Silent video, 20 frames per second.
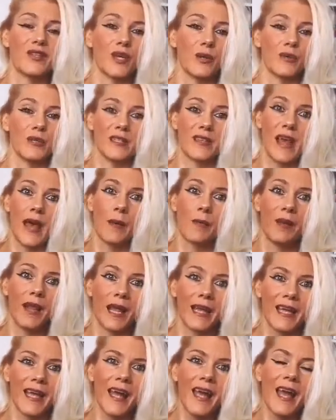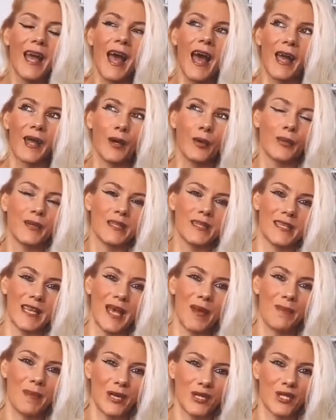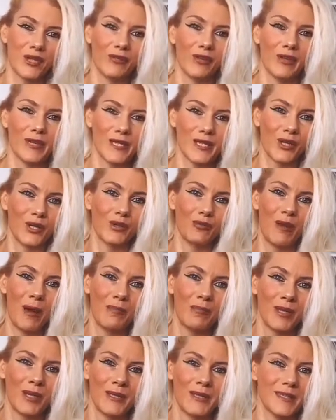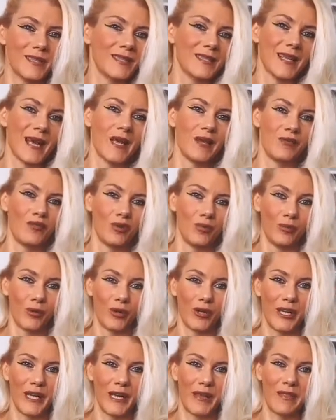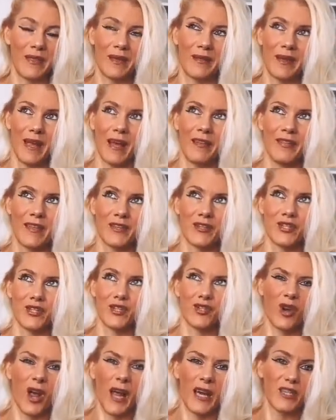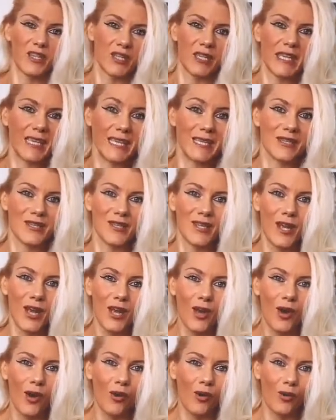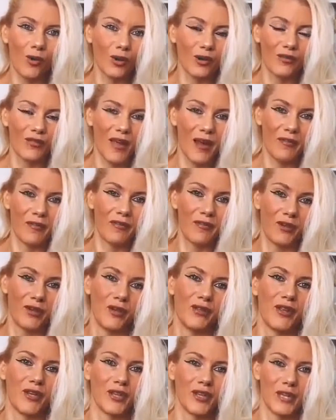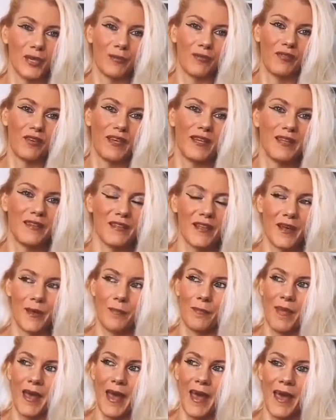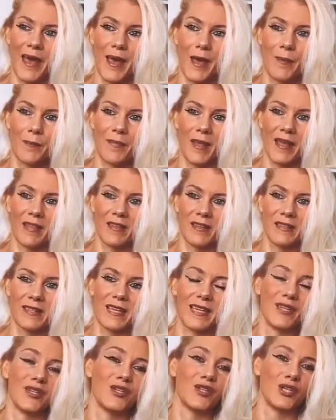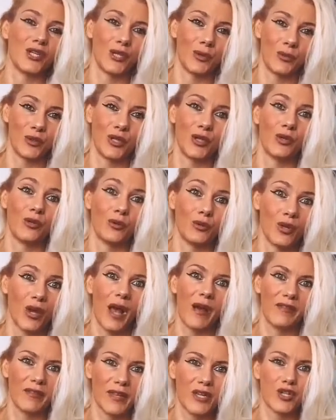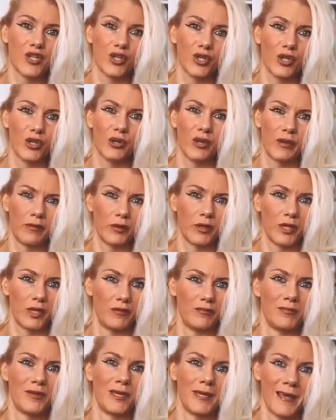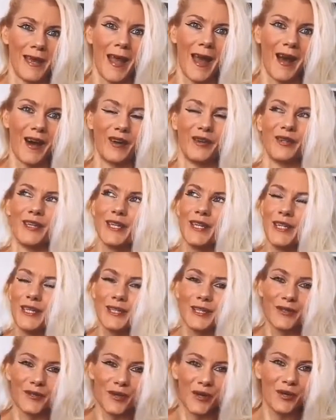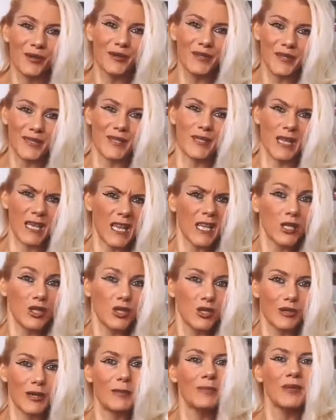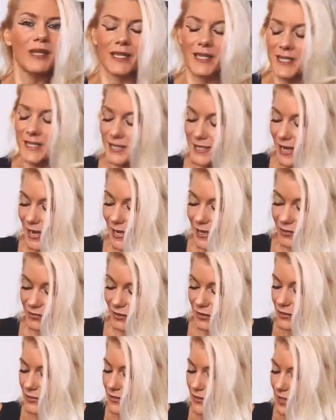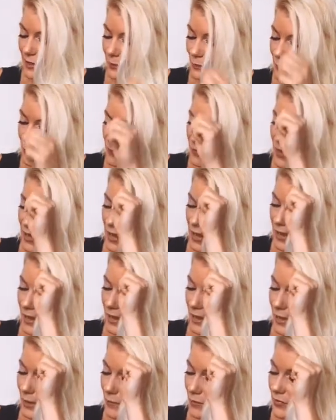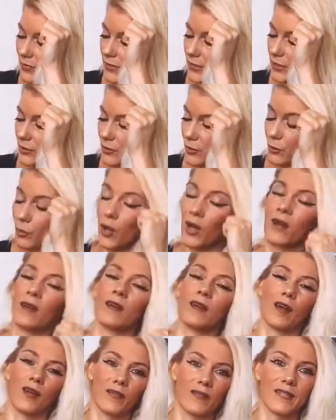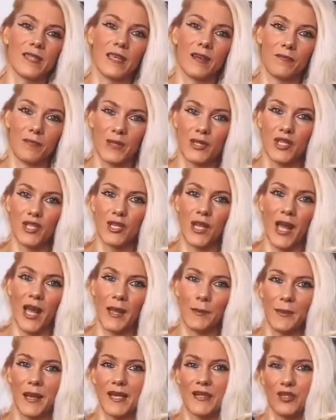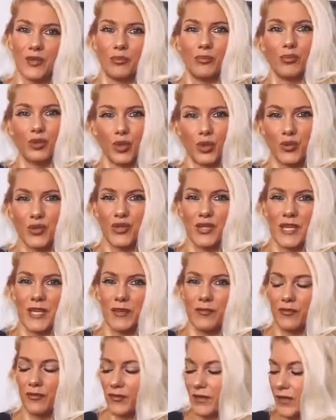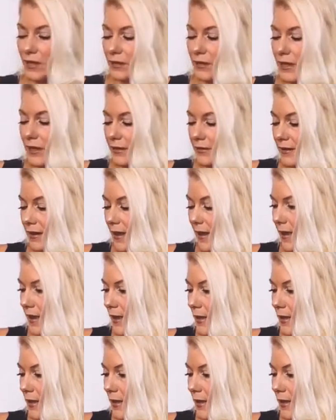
So it's them, like I always say, imagine you've got these little gremlins inside of your body and they're just trying to eat all of that food that you keep feeding them, and they're saying to you, when you're having that sugar craving, give me it now. You know, there's that little gremlin inside of you. So the other one, obviously I've mentioned the IBS, a bloated feeling.